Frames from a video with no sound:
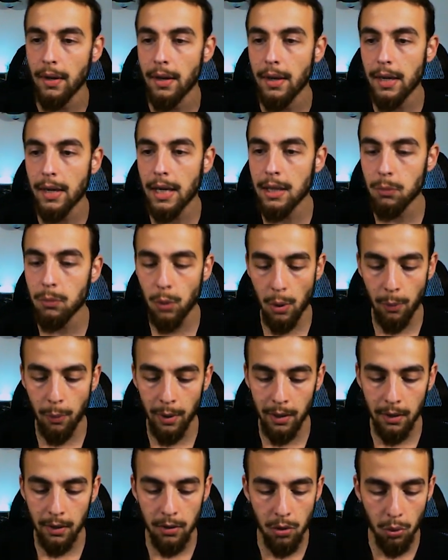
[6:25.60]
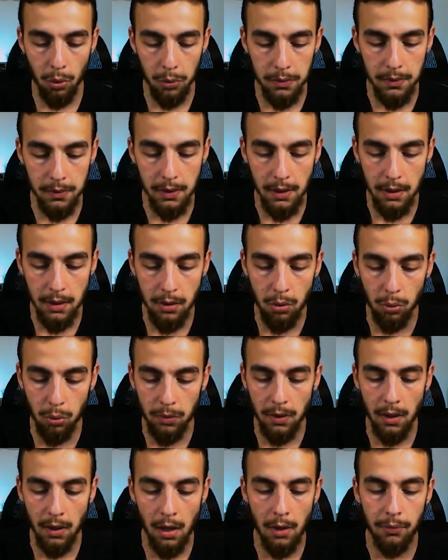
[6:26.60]
and we will use the
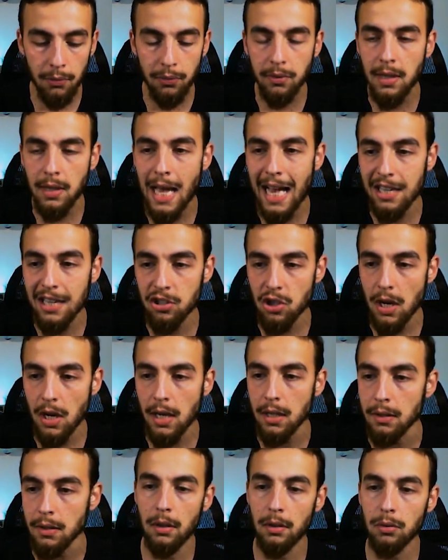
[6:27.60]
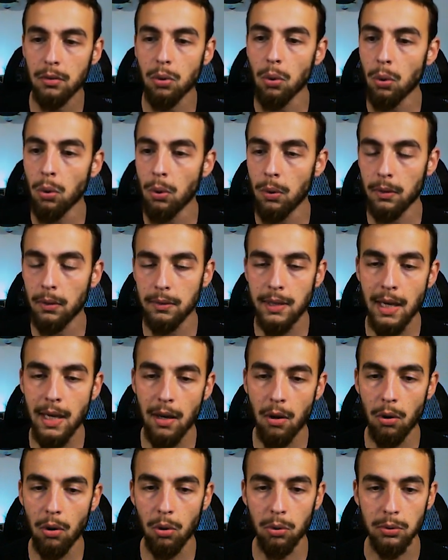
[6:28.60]
UTF-8 to
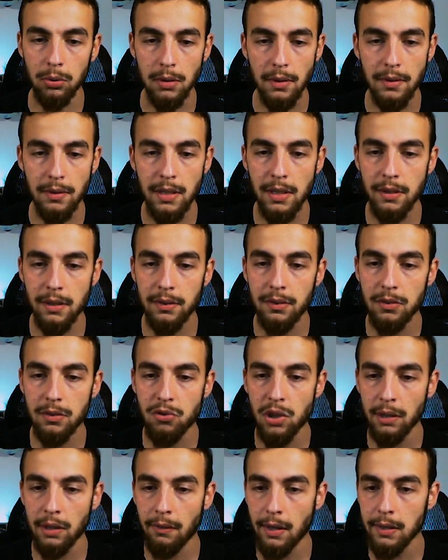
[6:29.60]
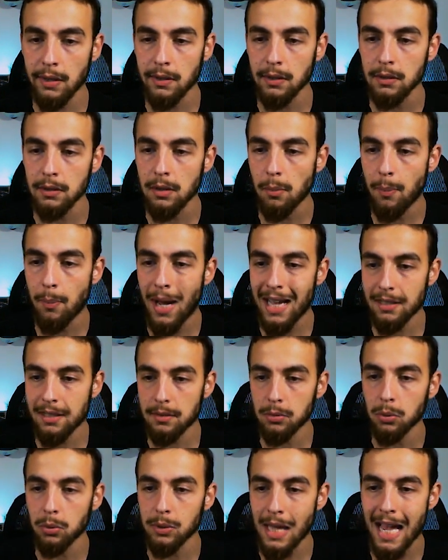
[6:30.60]
decode this generated
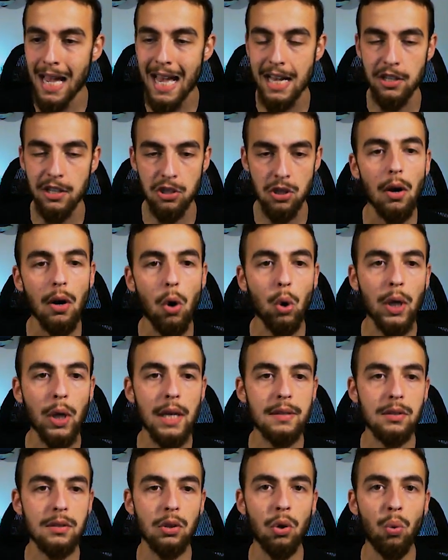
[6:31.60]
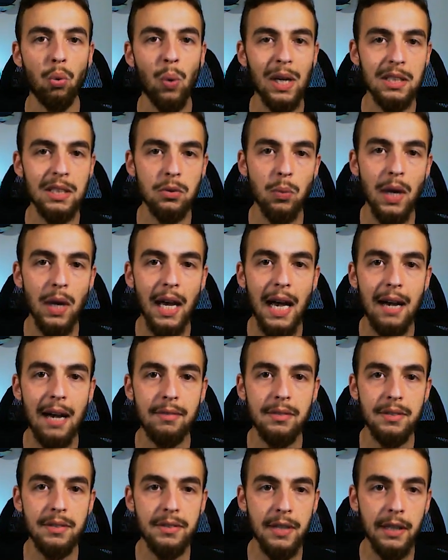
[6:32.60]
password hash. Okay, so once we
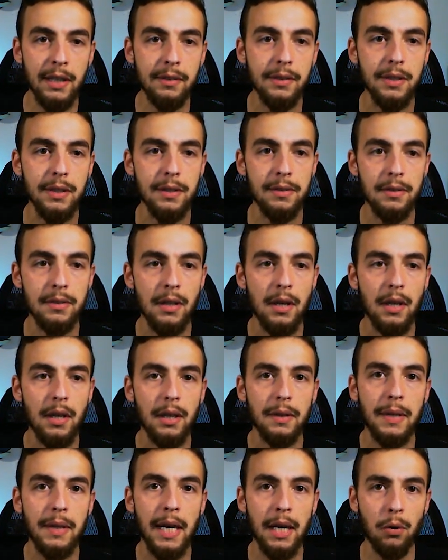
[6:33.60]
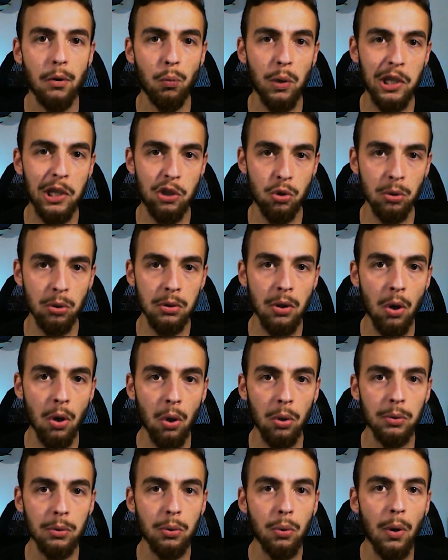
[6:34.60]
have set this, then we should
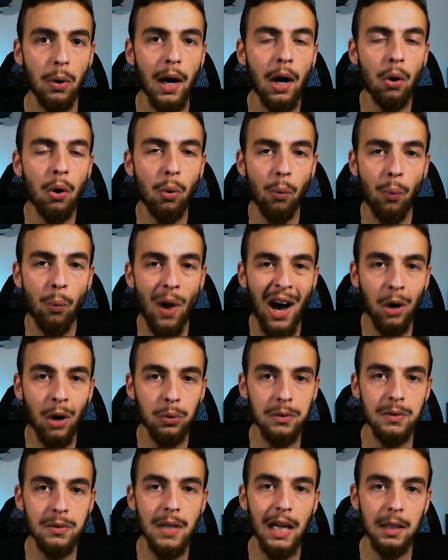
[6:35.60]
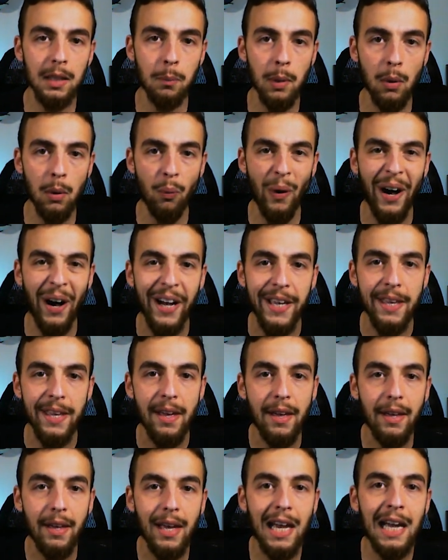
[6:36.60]
go to our routes.py
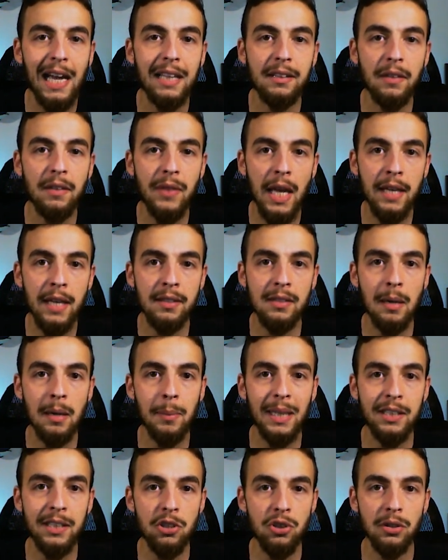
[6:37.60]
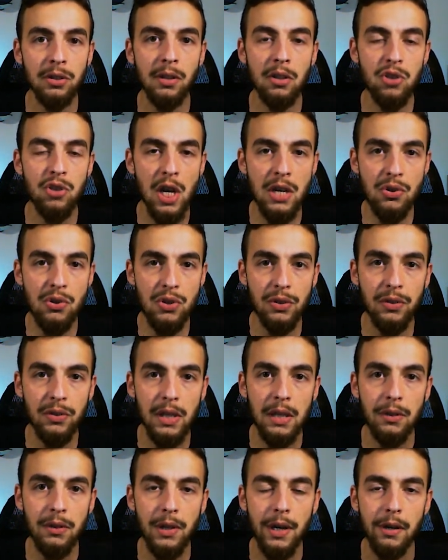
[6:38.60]
and take some additional changes
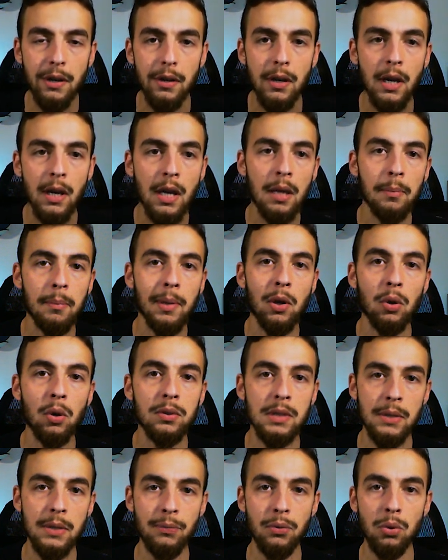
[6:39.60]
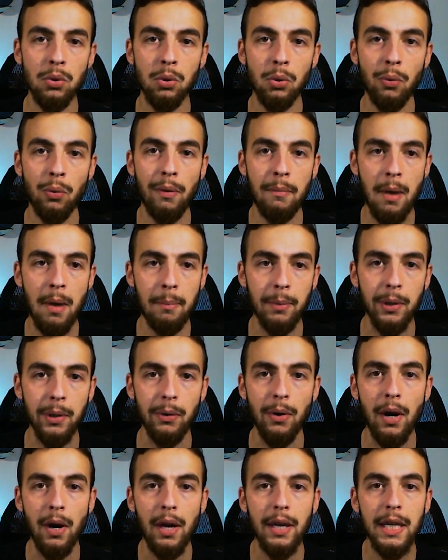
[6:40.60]
in there. Because if you
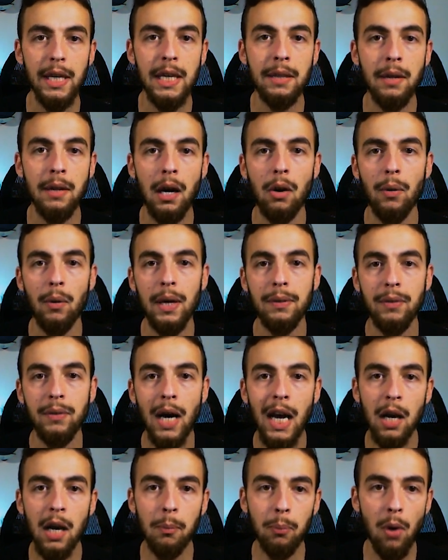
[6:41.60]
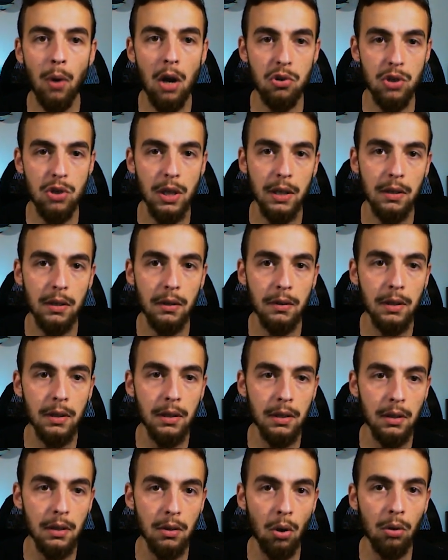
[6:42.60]
remember, in our entire project,
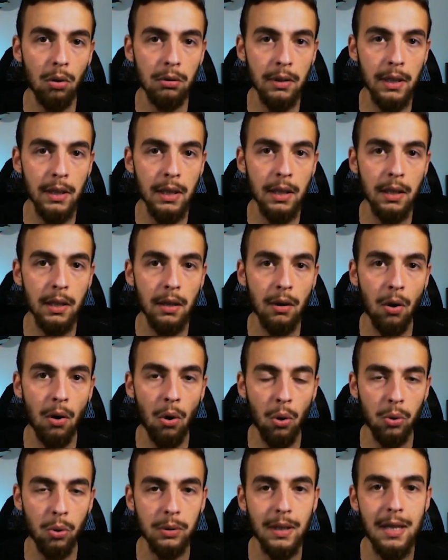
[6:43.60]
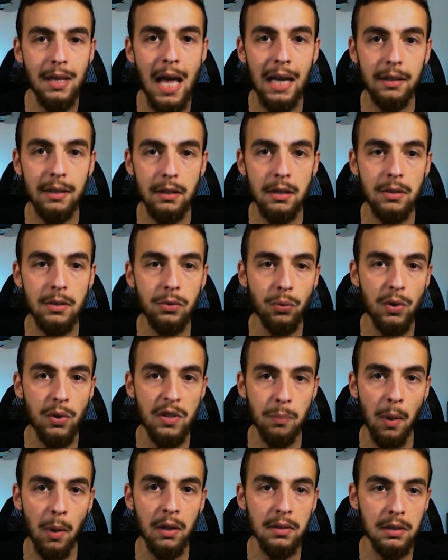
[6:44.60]
the only code that is
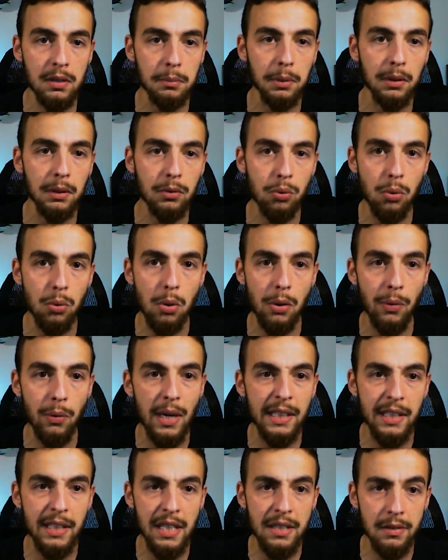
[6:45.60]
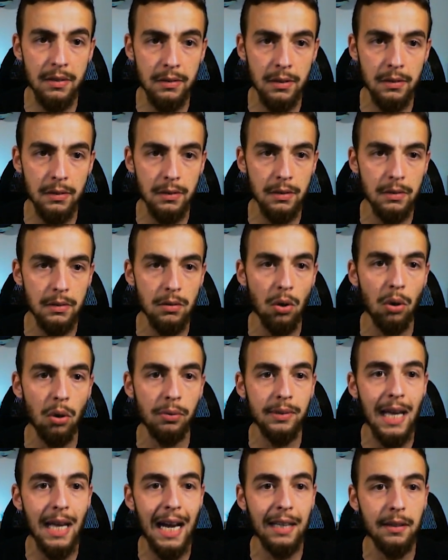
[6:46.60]
responsible to create instances
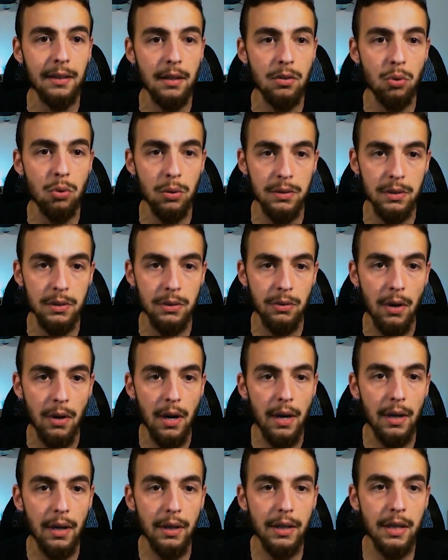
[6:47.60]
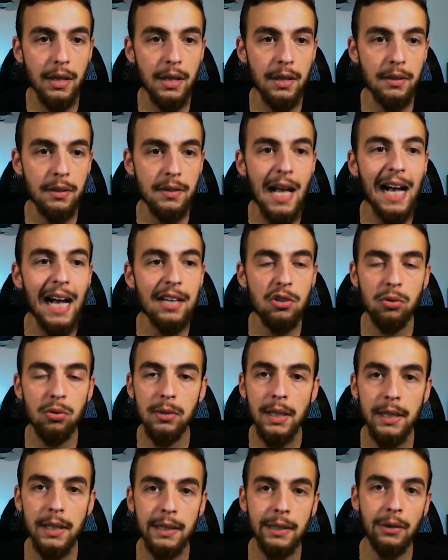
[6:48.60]
of that user is
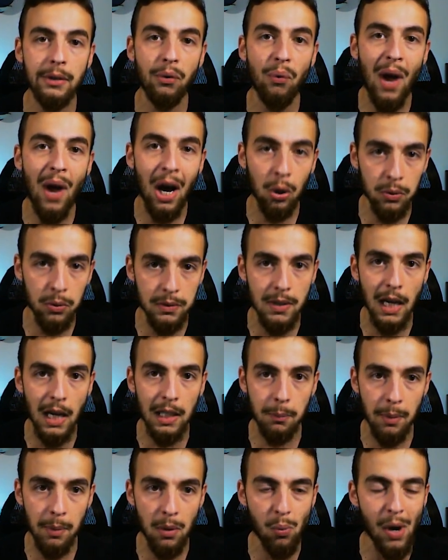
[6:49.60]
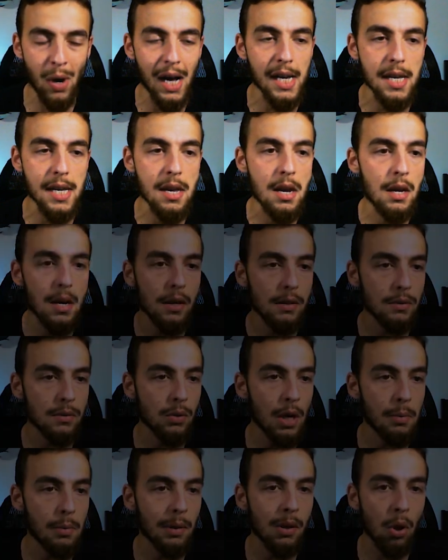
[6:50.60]
actually the routes.py.
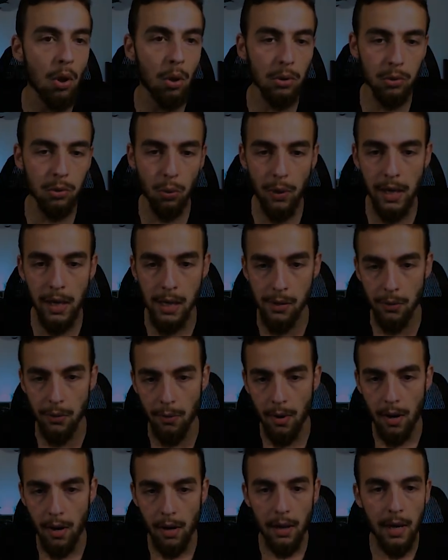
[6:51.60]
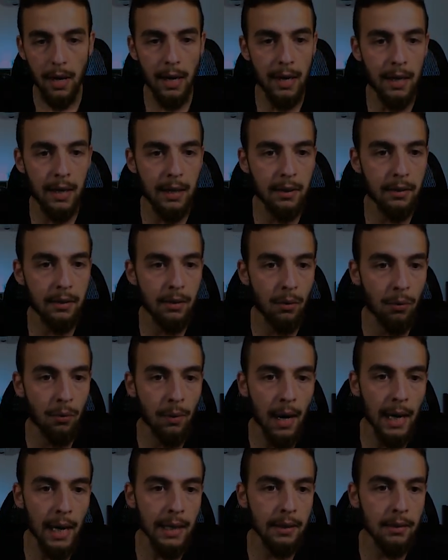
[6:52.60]
So I will go to here and
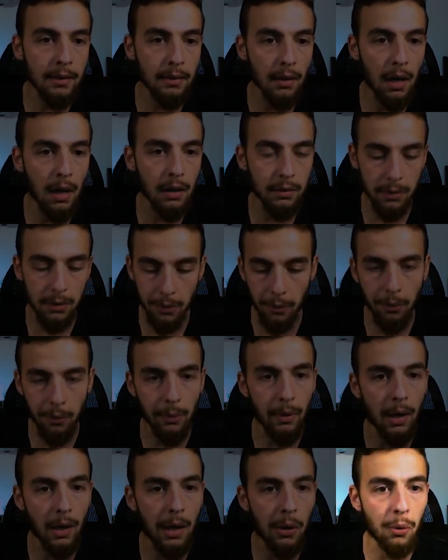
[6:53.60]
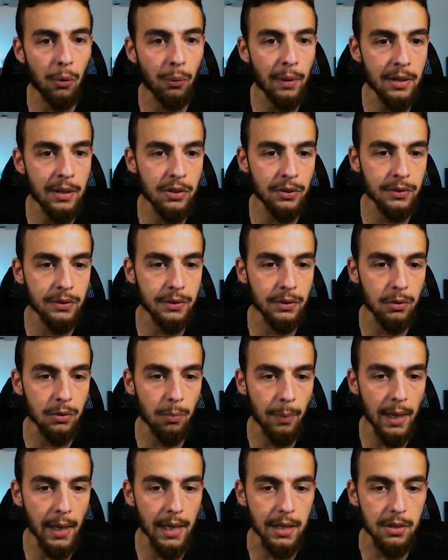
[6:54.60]
right under our register
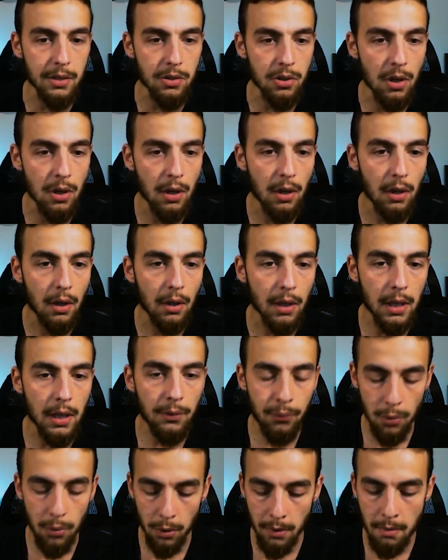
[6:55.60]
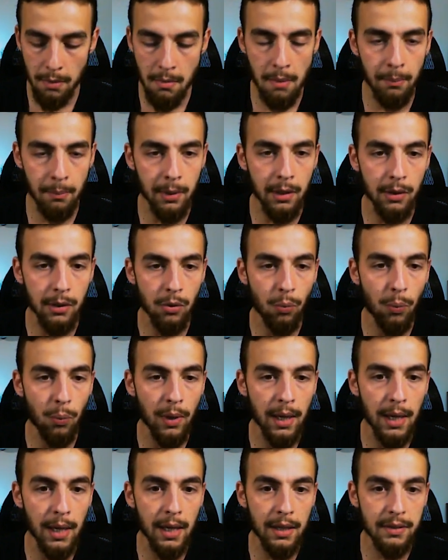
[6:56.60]
page, if you remember,
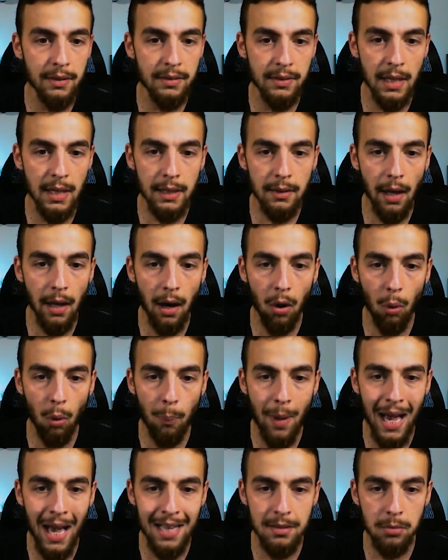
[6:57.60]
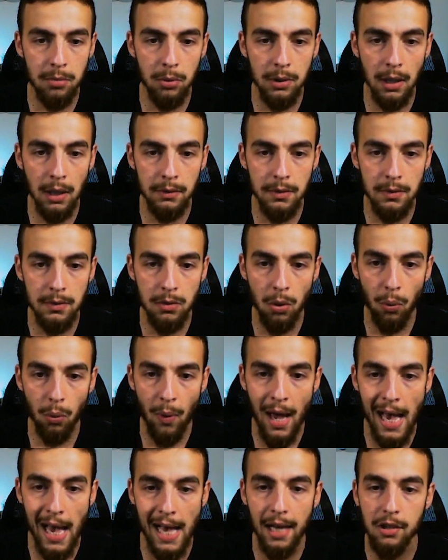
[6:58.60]
we set our password
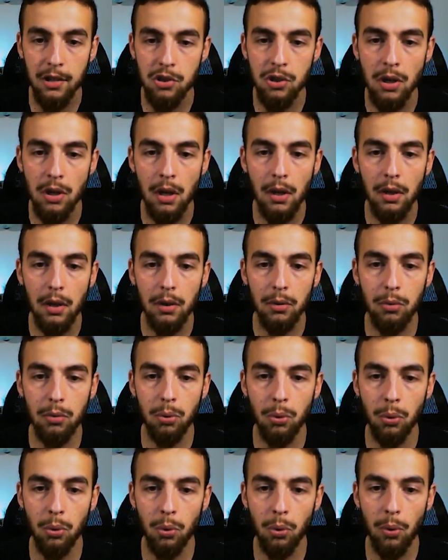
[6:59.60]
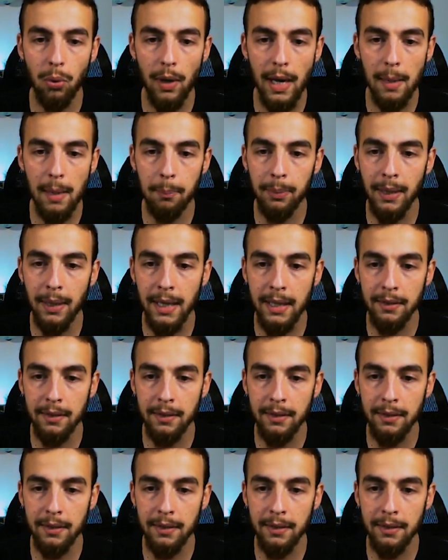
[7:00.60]
underscore hash to a plain